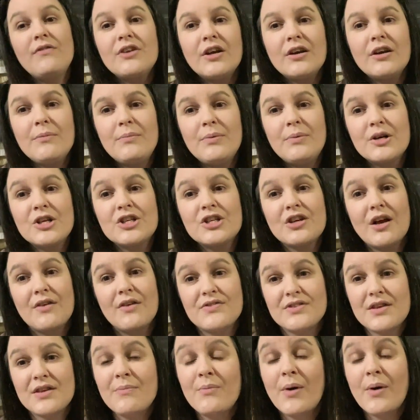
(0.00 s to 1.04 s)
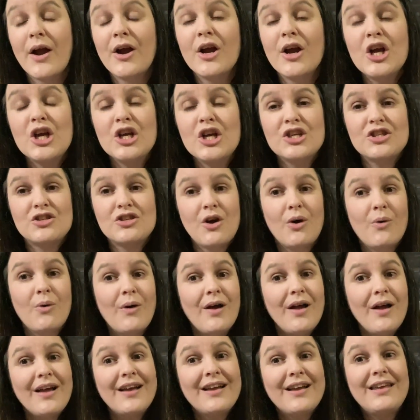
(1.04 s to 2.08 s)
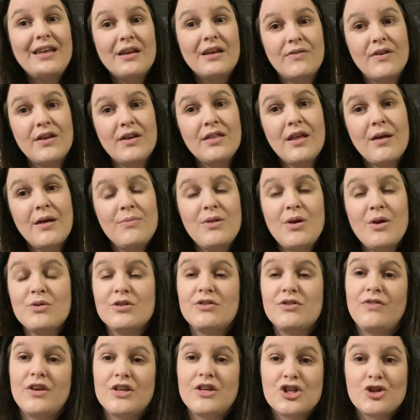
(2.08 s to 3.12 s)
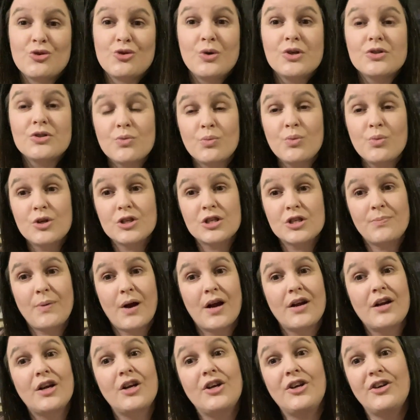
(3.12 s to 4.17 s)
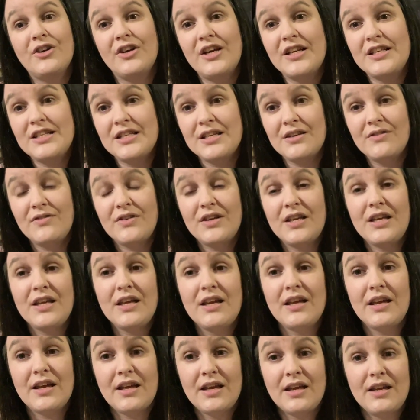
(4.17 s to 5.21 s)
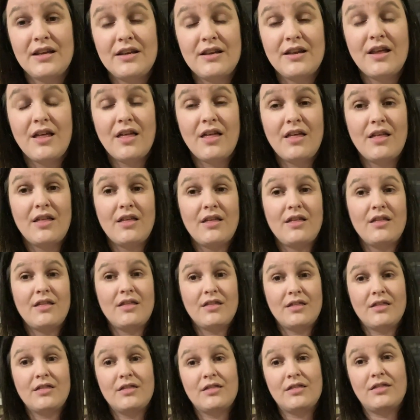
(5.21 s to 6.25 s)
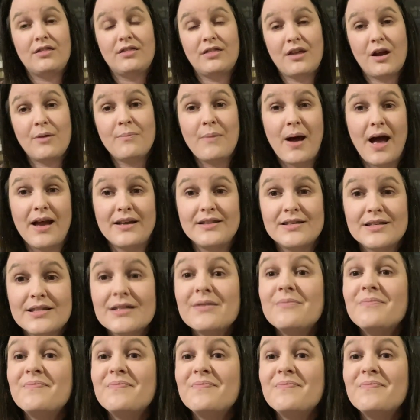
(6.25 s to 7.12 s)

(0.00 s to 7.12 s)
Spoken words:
on a bookshelf somewhere. So giving them those visuals will spark creativity in their minds.